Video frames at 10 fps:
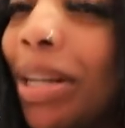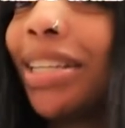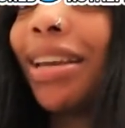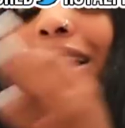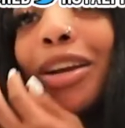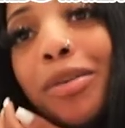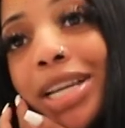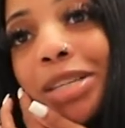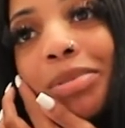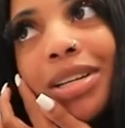but it's kind of
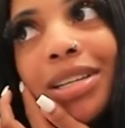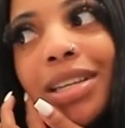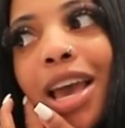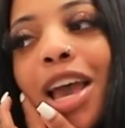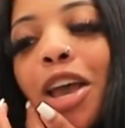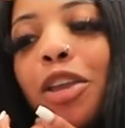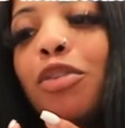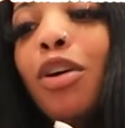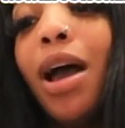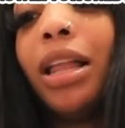crazy because
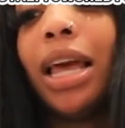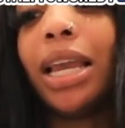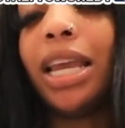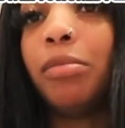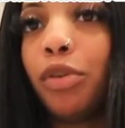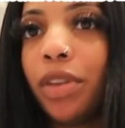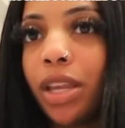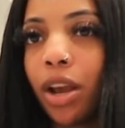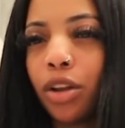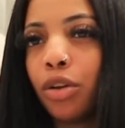you know how like in a movie
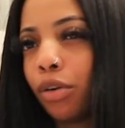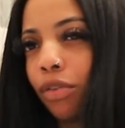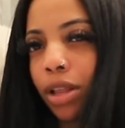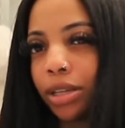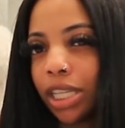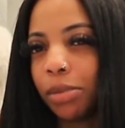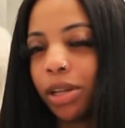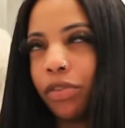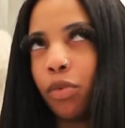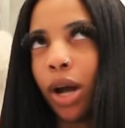theater you don't fall asleep,
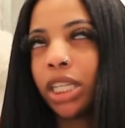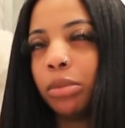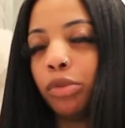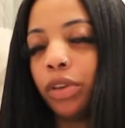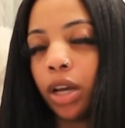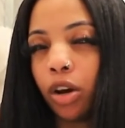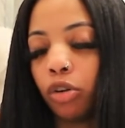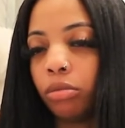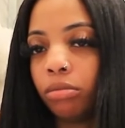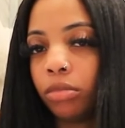but if you watch a movie at
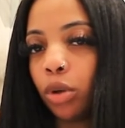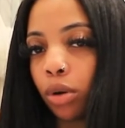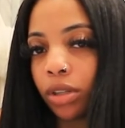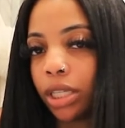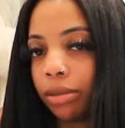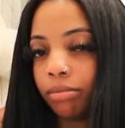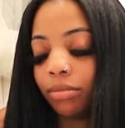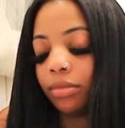home, you go to sleep.